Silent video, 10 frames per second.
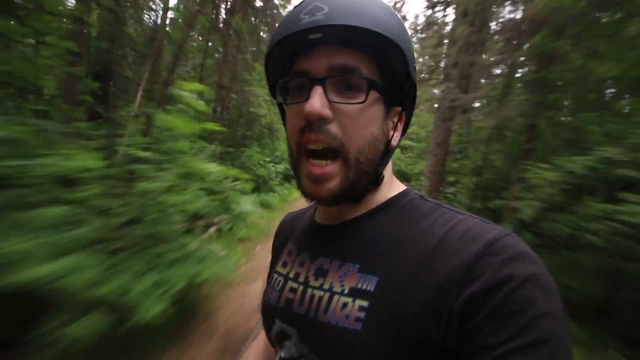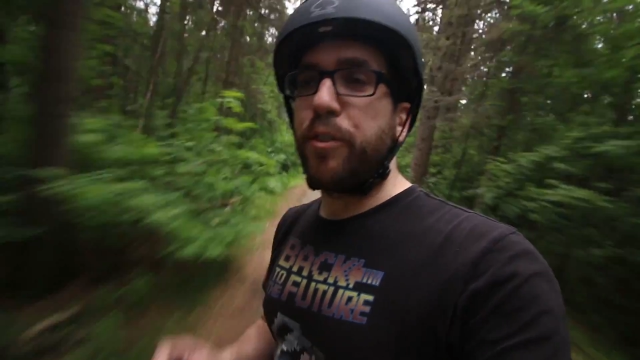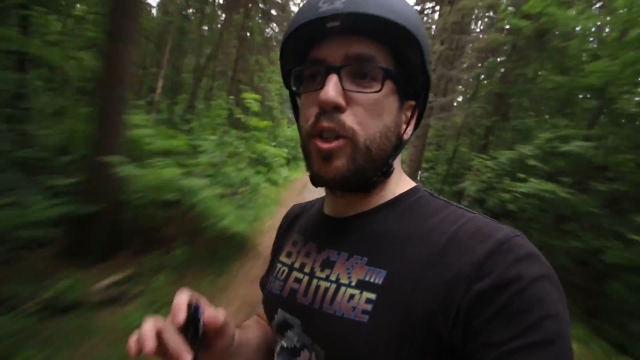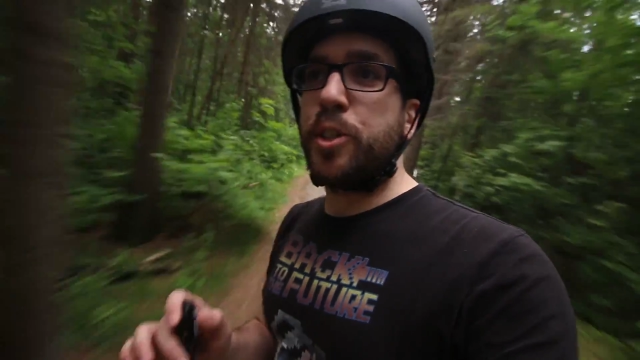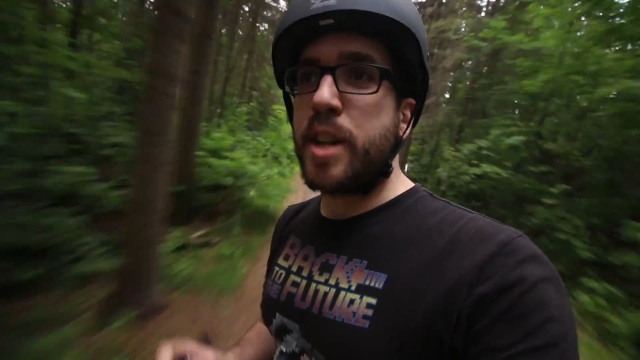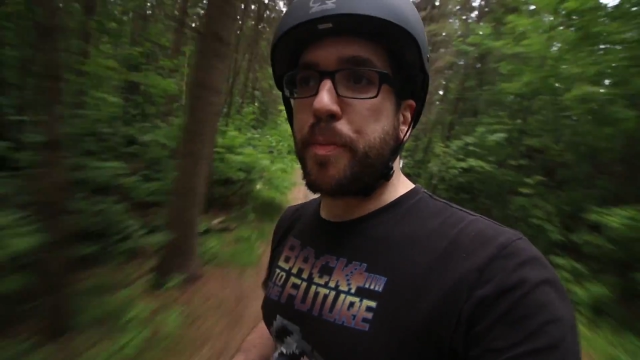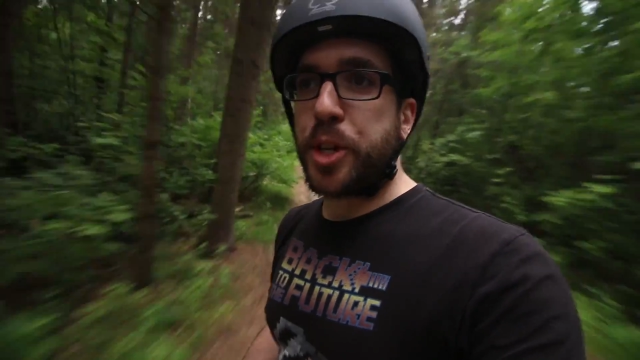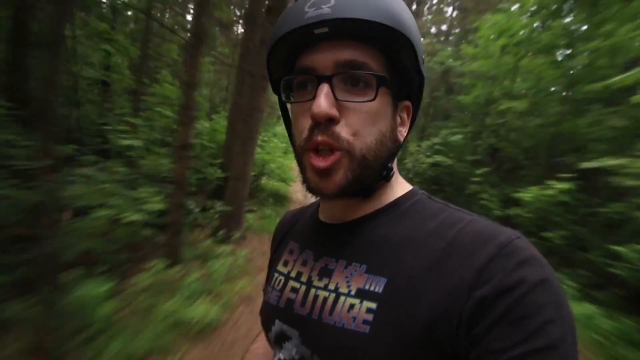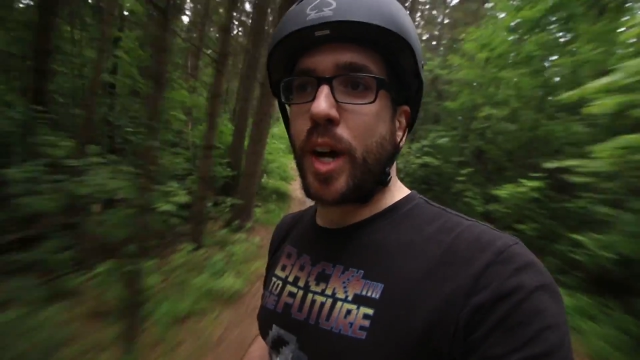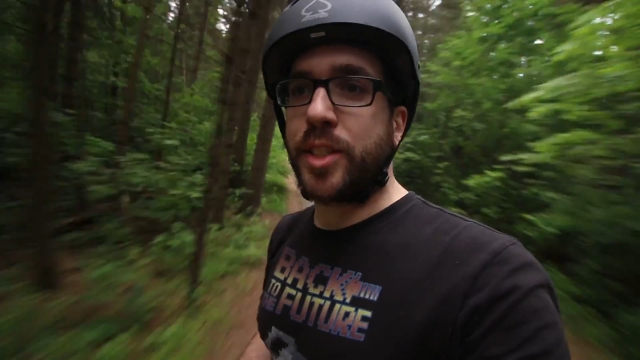I've loosened up
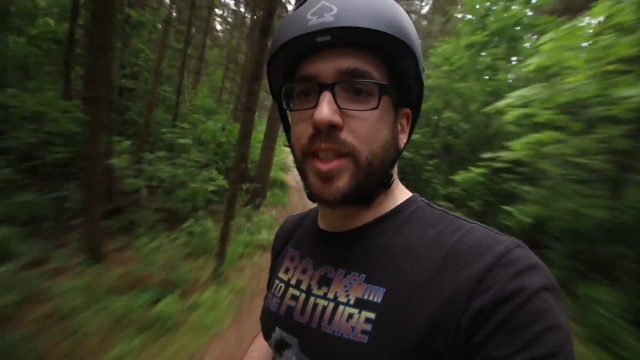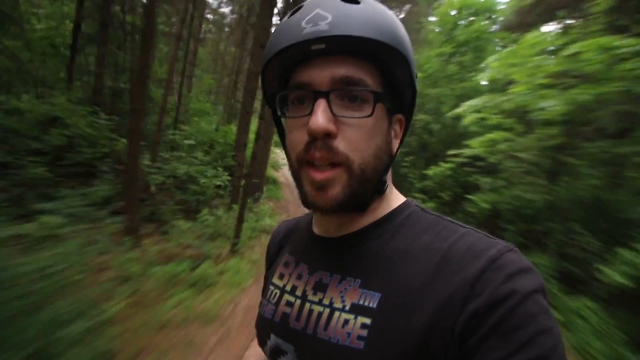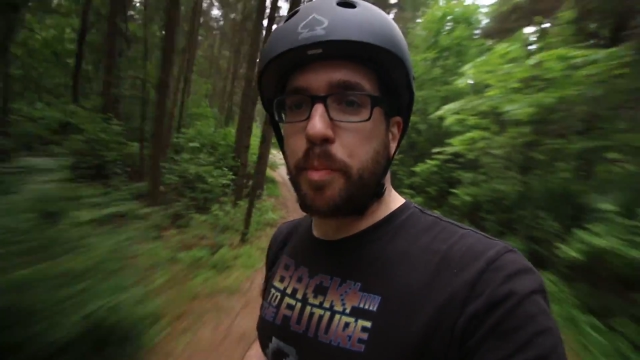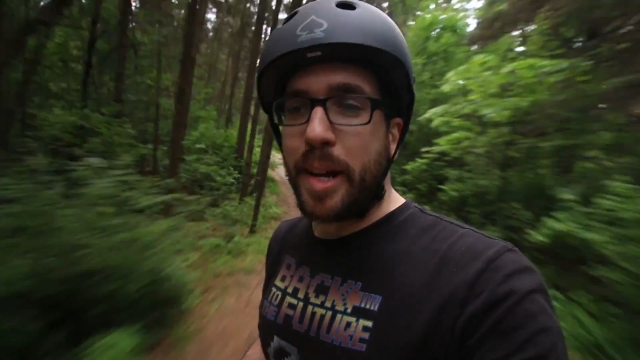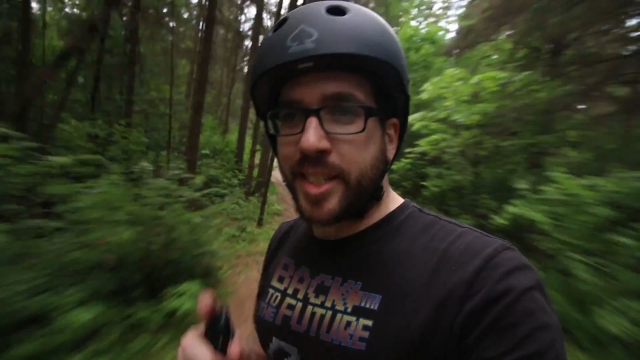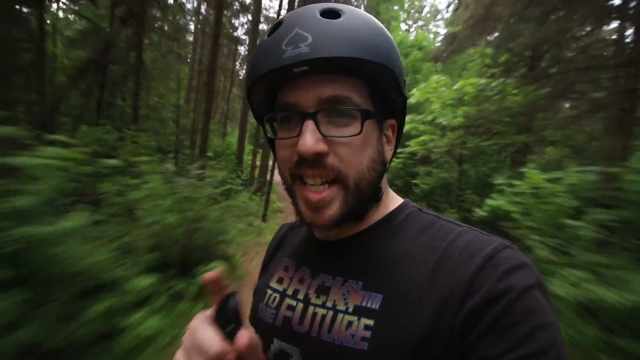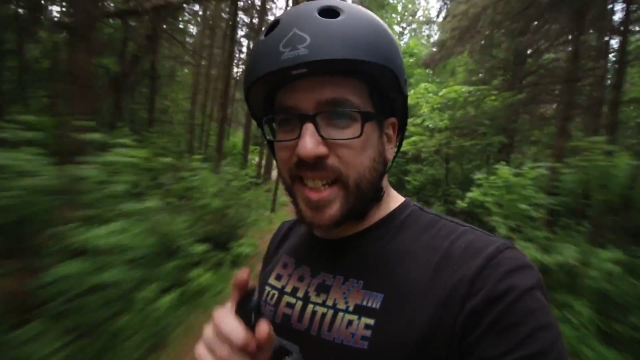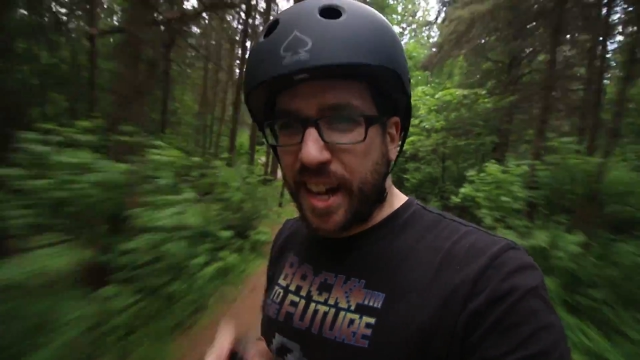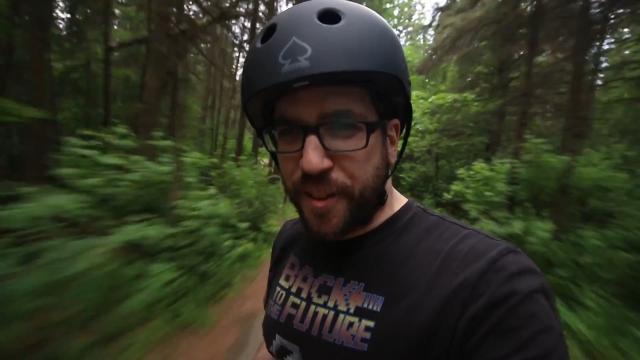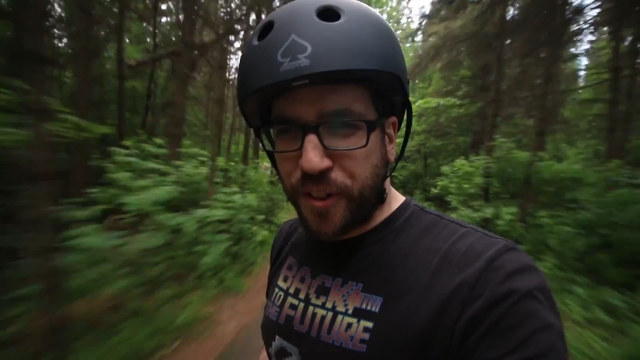the trucks a little bit
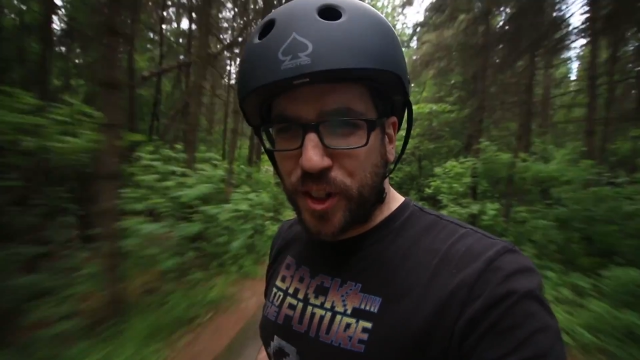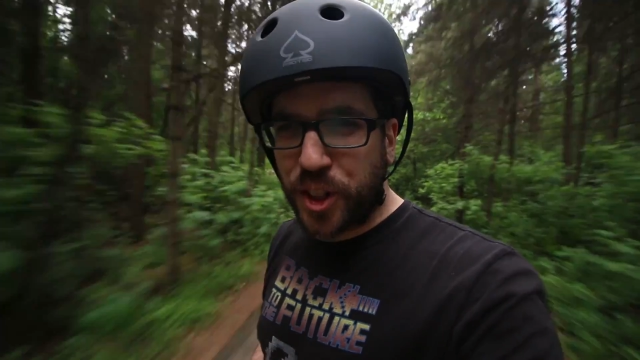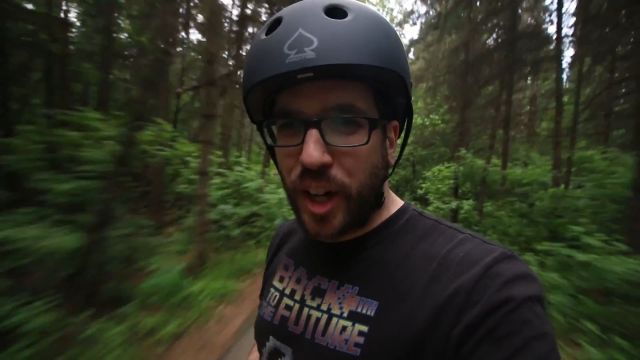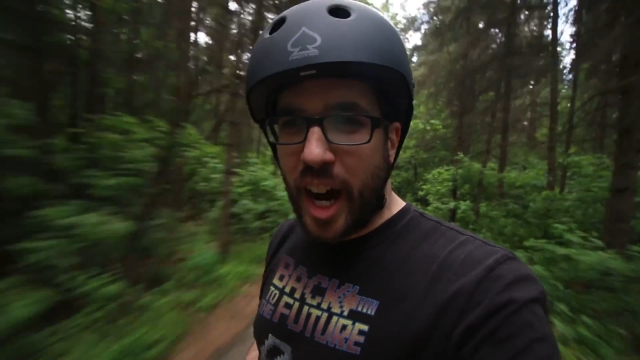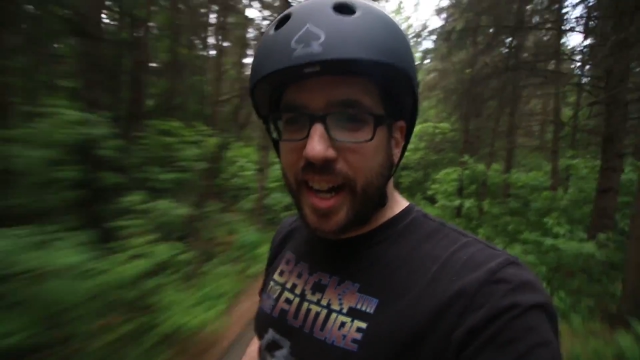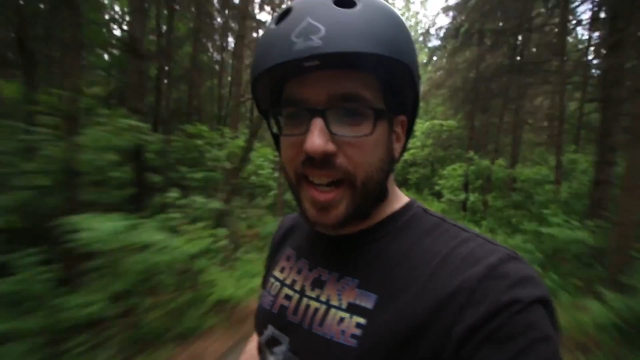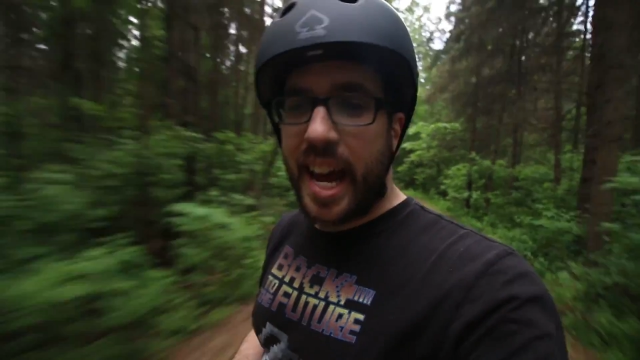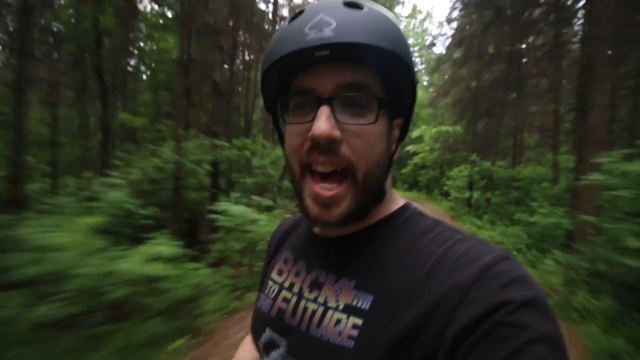since I first got it,